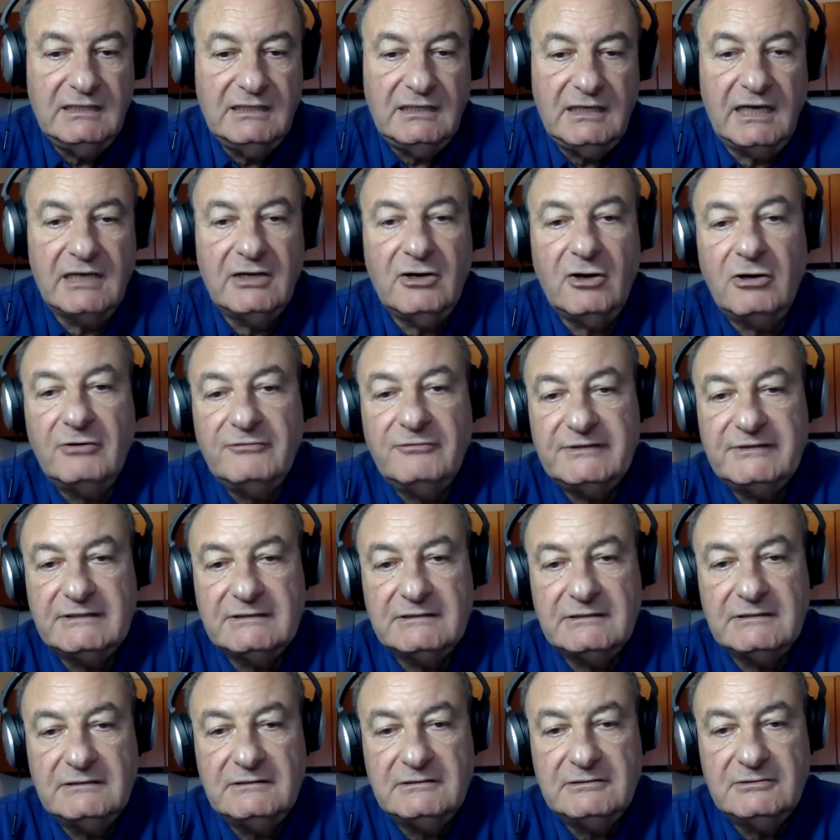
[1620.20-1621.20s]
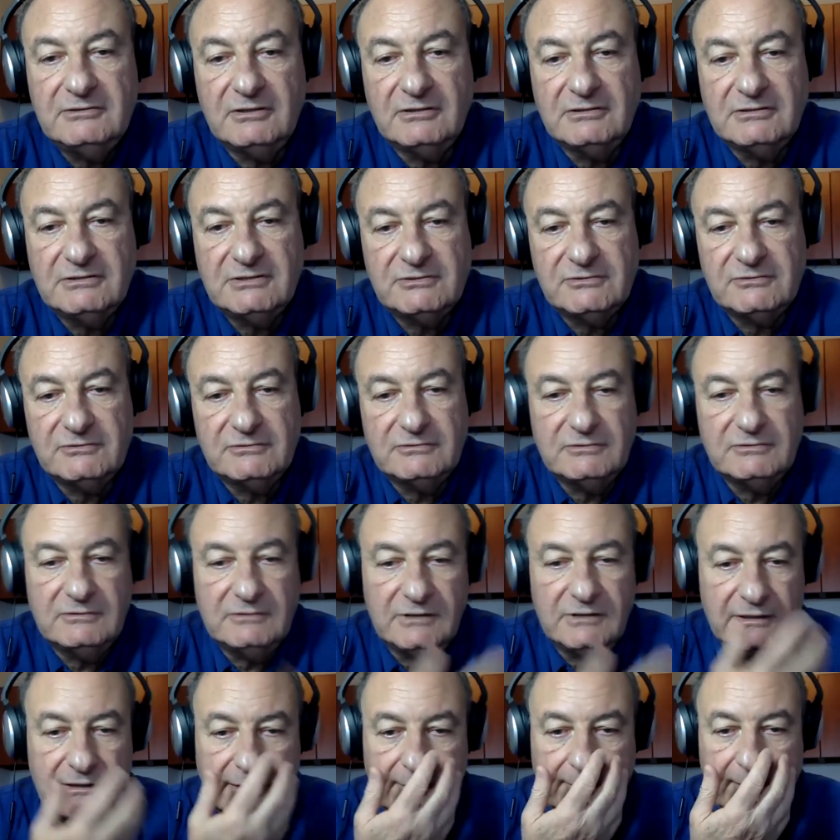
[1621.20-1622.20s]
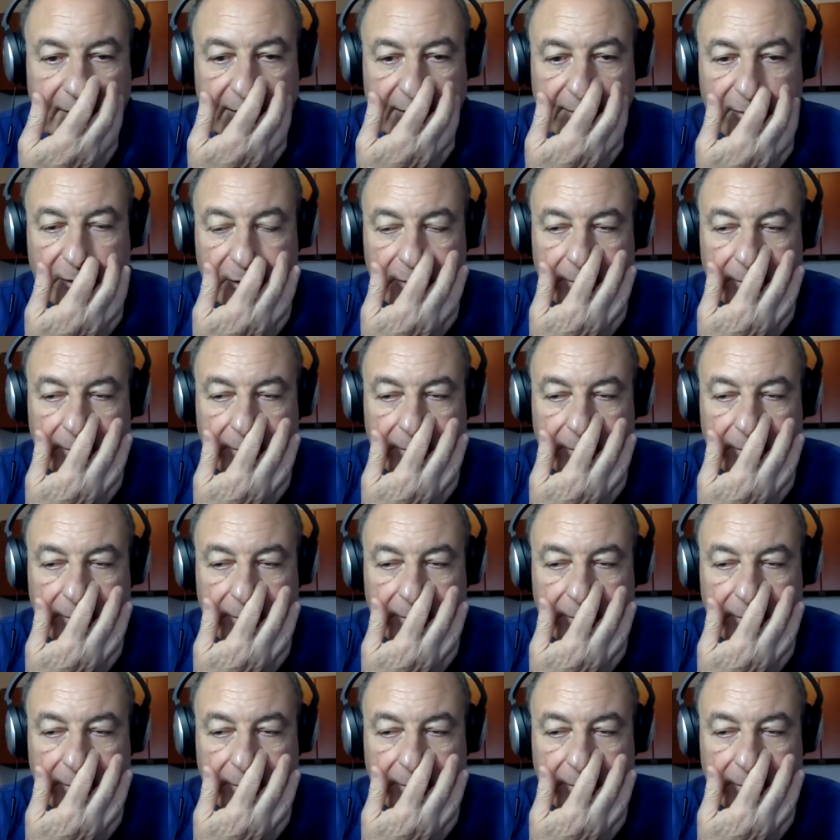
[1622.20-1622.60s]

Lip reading: I often talk to my board